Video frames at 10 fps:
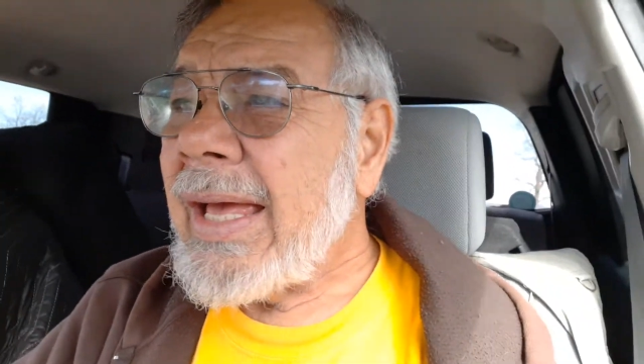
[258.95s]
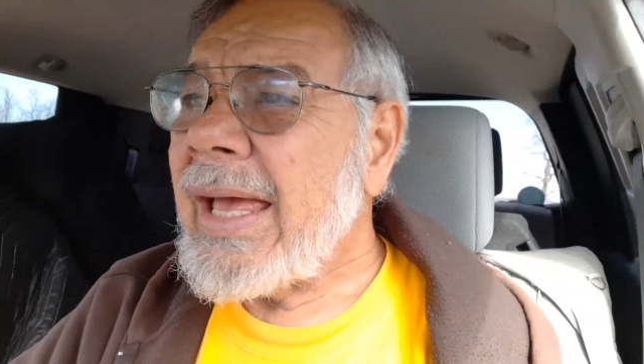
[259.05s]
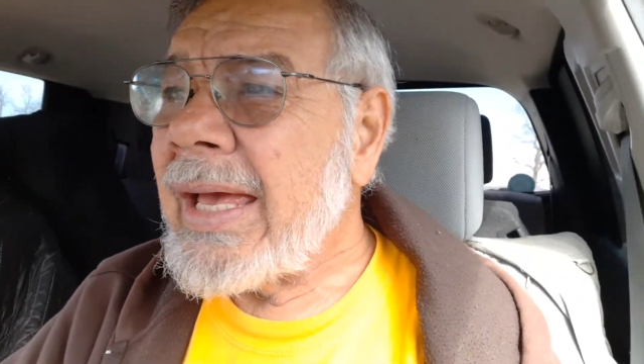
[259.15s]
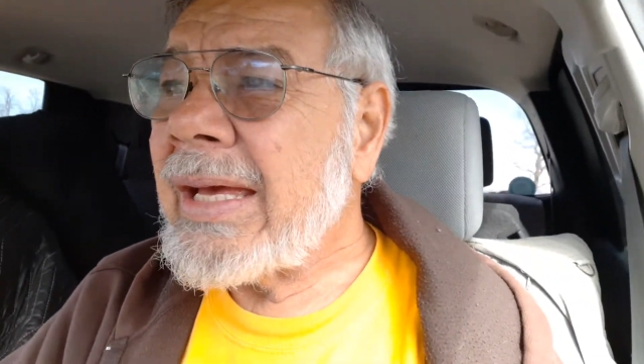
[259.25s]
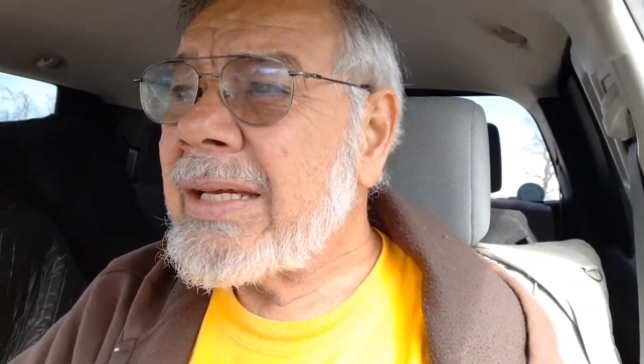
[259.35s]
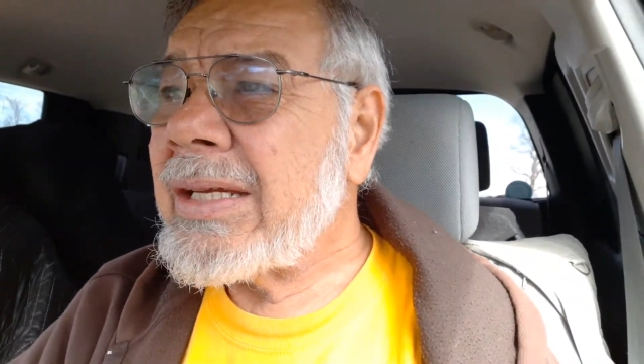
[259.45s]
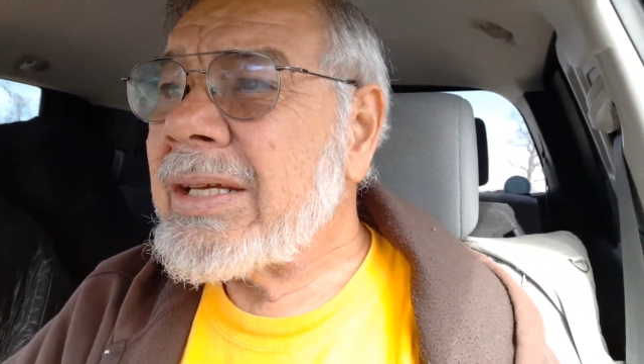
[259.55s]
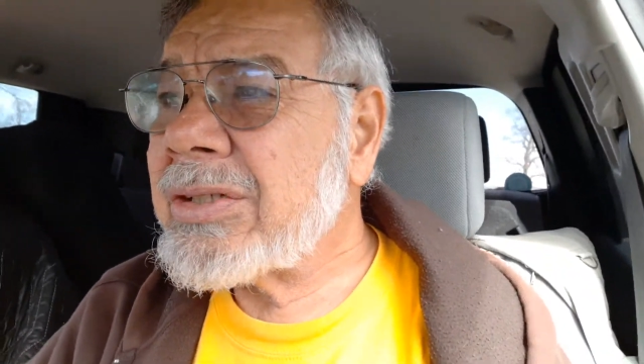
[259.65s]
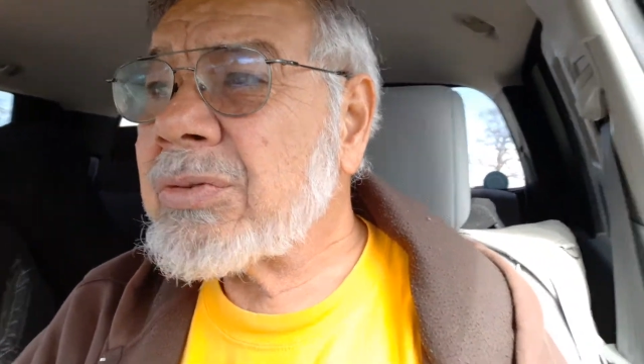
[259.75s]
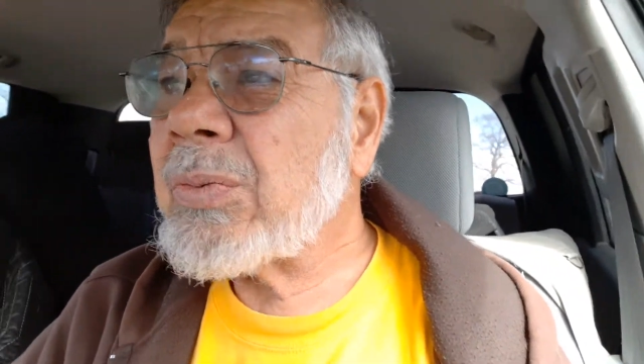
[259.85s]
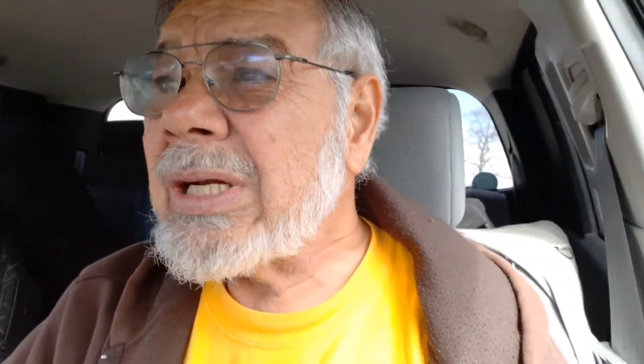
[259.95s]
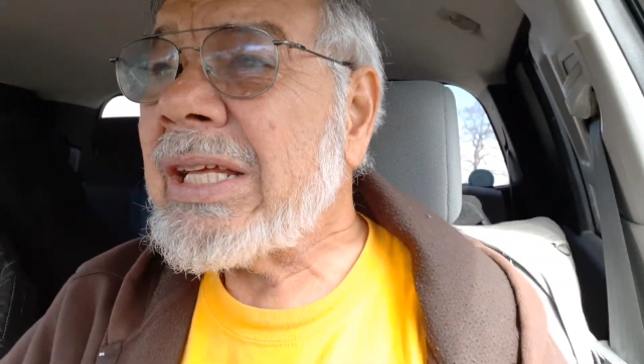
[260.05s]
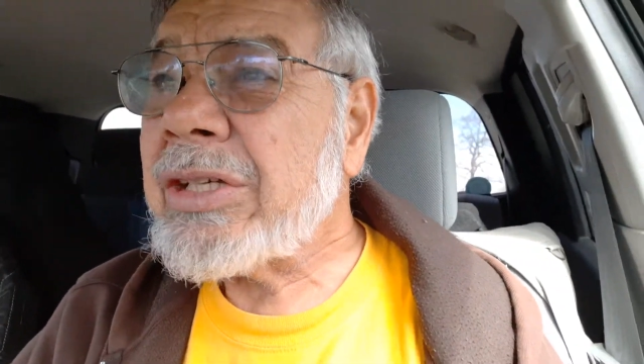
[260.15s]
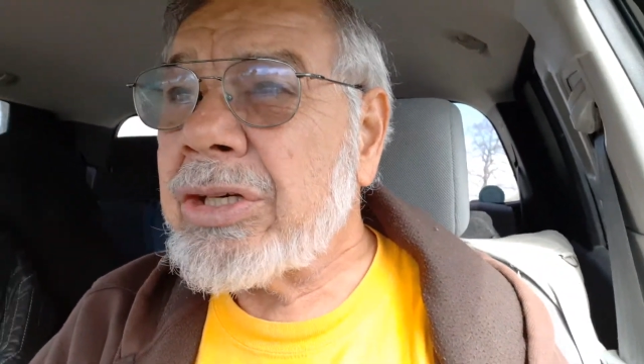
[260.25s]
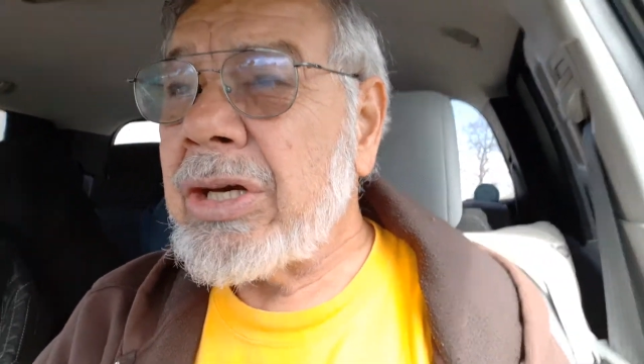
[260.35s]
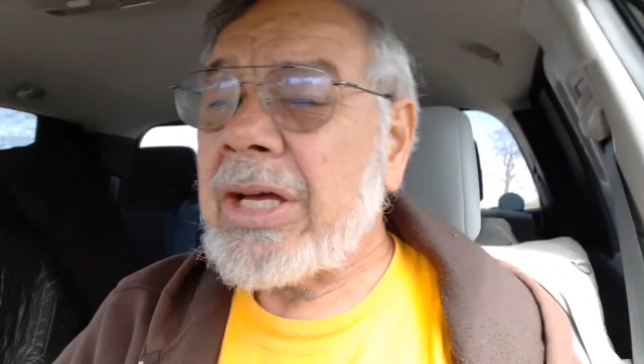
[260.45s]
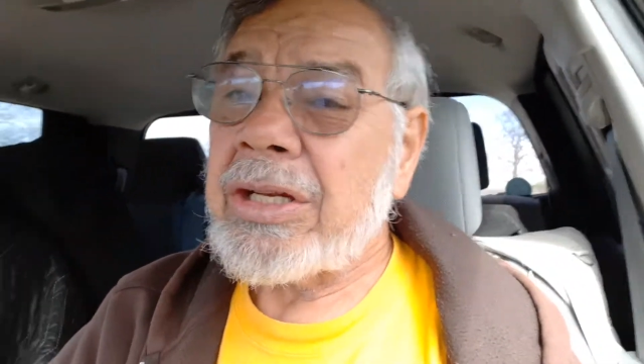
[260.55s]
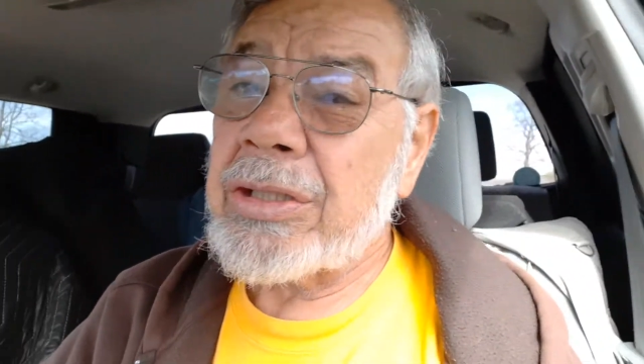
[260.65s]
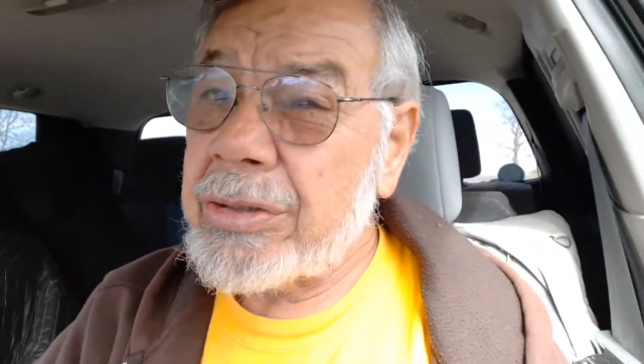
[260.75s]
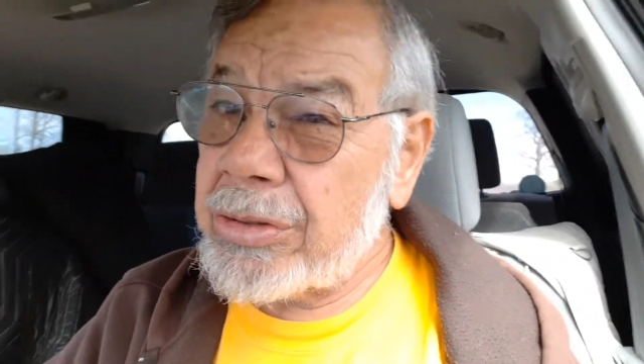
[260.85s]
and it's really
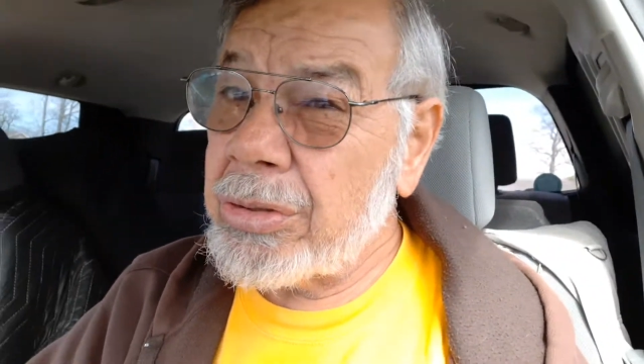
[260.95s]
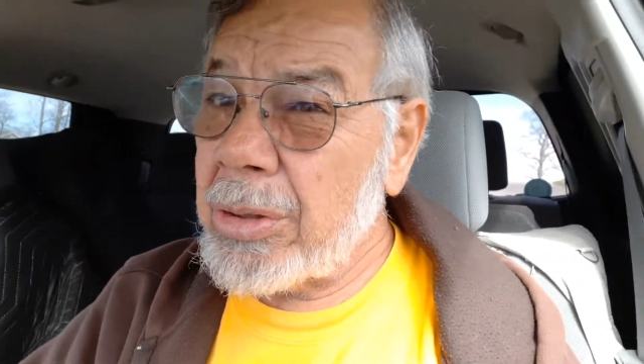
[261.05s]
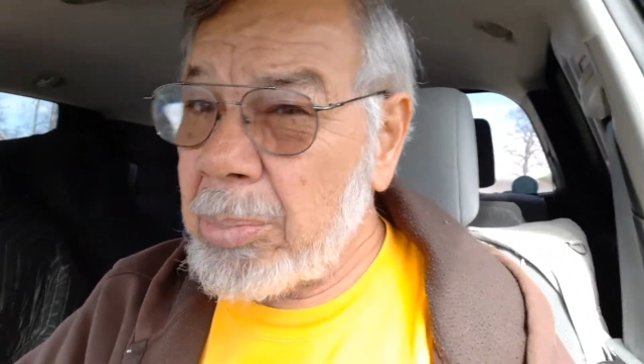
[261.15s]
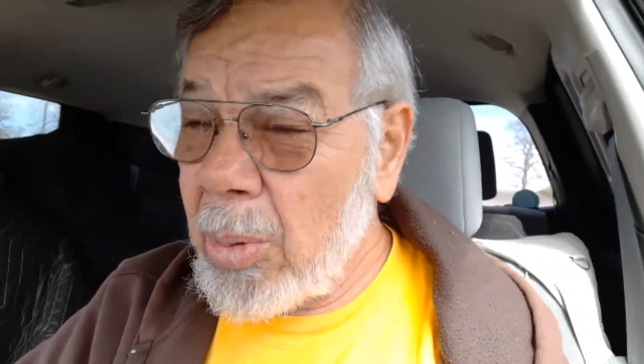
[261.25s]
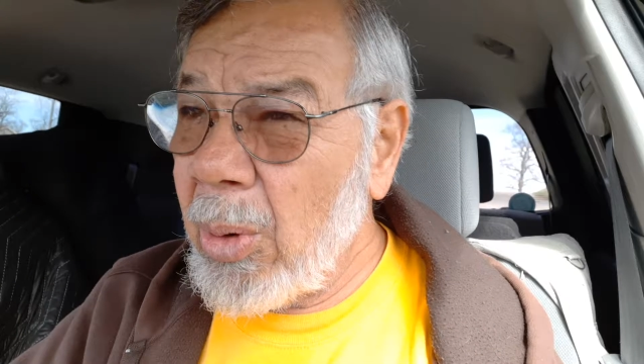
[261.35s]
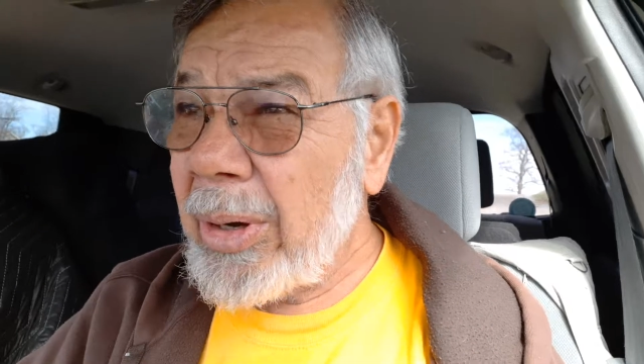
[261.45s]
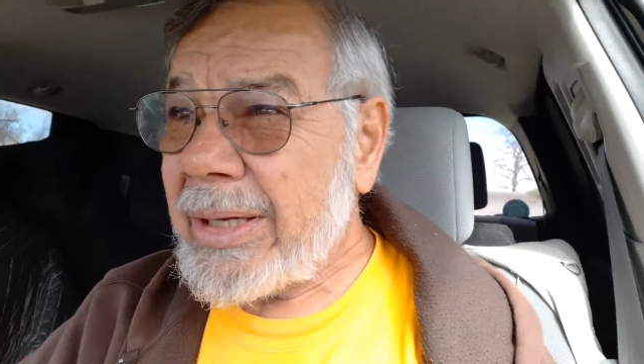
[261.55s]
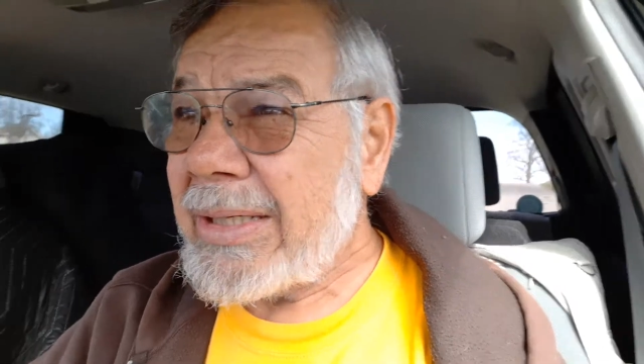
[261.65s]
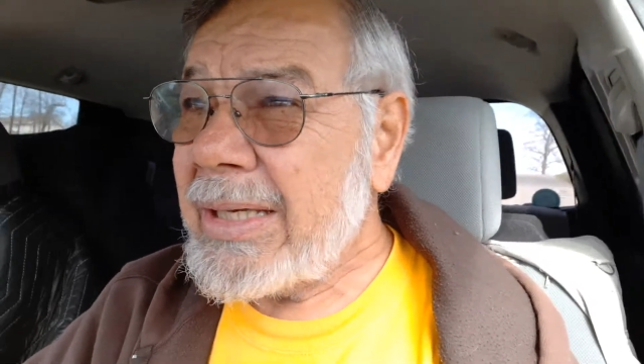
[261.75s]
good to a point.